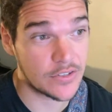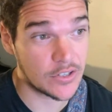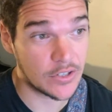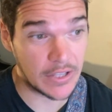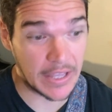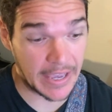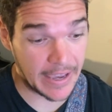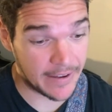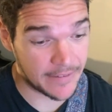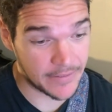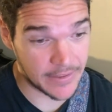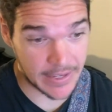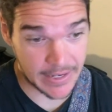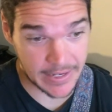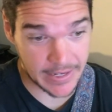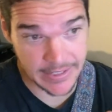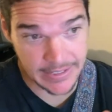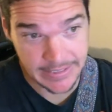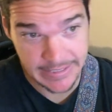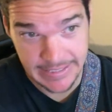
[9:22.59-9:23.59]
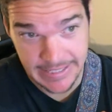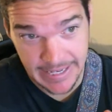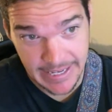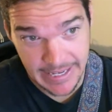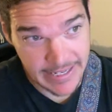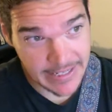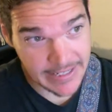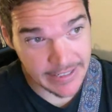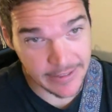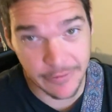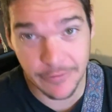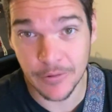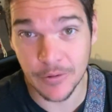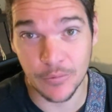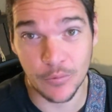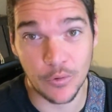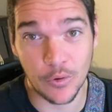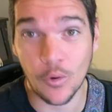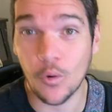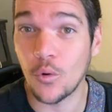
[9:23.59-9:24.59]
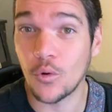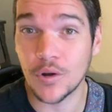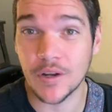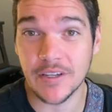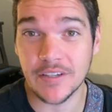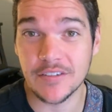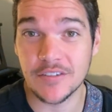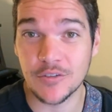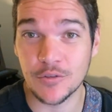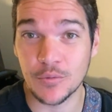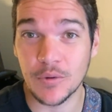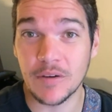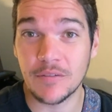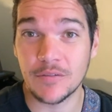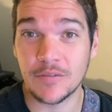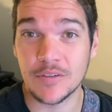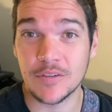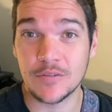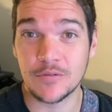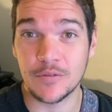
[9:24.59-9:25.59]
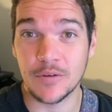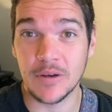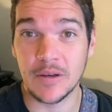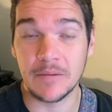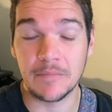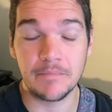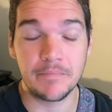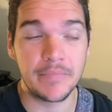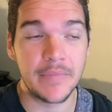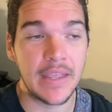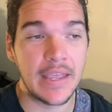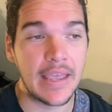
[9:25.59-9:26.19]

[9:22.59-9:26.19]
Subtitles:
you'll have like 10 different recordings to reference from.